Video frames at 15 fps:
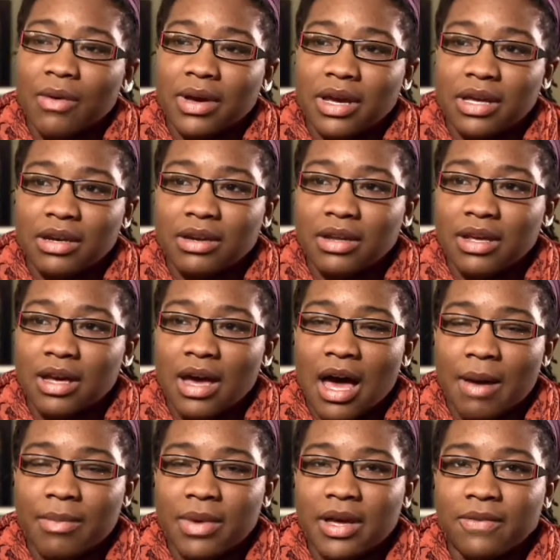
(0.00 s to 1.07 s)
can
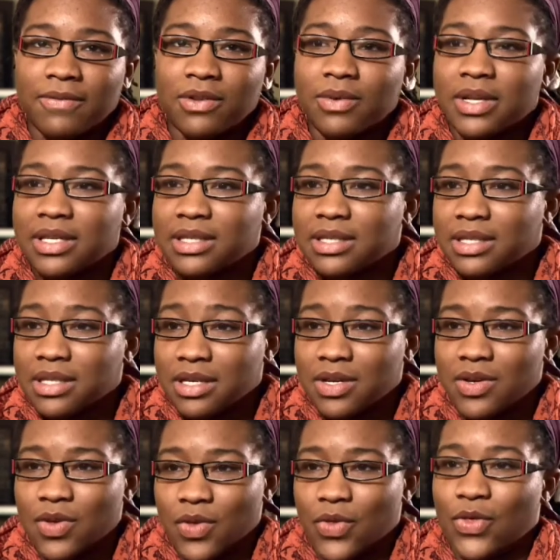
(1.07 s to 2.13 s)
influence
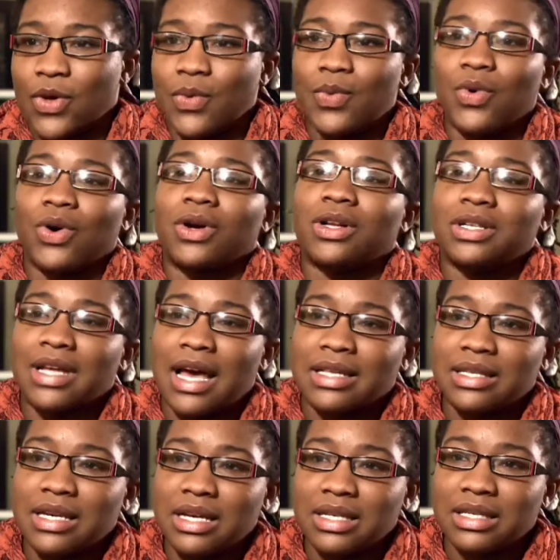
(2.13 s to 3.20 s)
the world
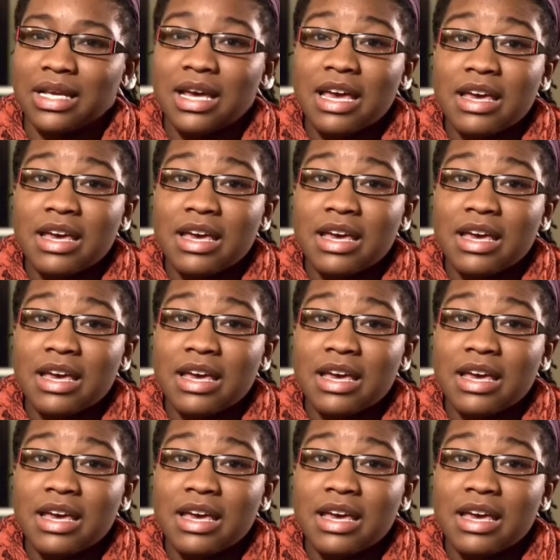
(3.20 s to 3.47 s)
as it is.